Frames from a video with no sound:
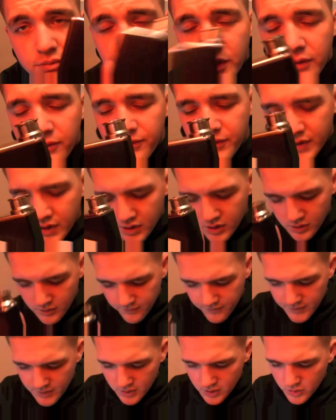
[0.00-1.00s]
very,
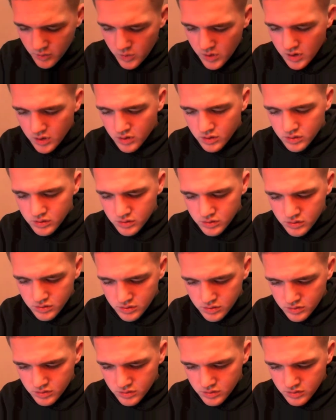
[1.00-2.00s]
very well
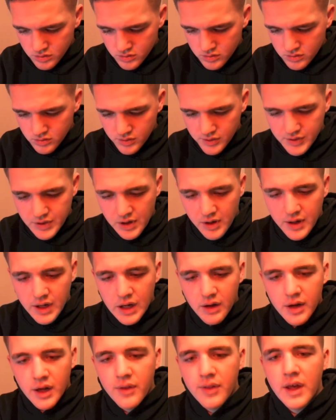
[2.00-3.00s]
thought
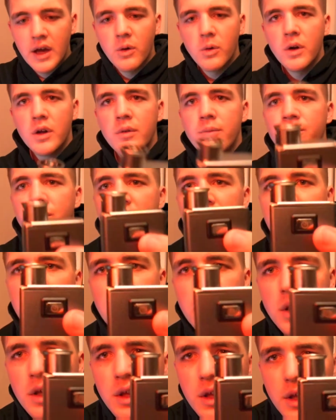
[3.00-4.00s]
out on that one.
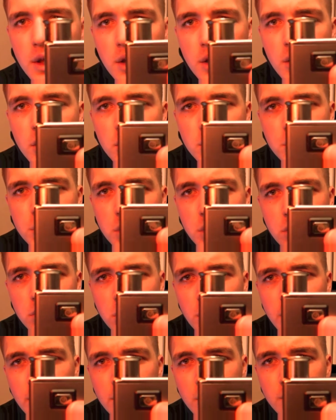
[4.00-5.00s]
Beauty
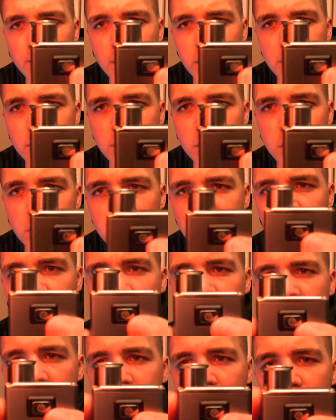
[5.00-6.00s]
ring on the V2,
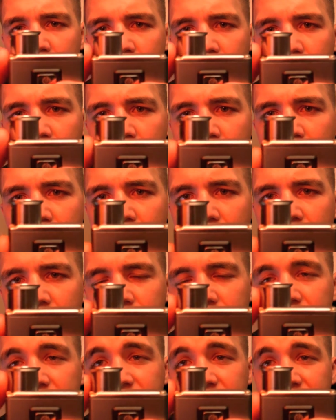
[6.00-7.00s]

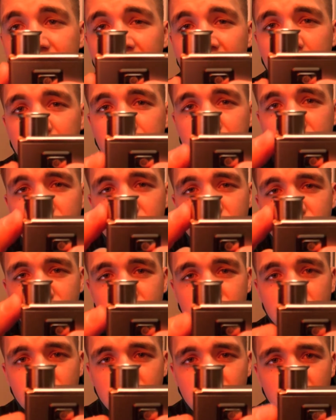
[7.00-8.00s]
it does not
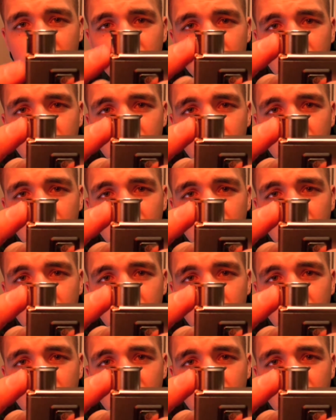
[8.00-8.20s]
protrude.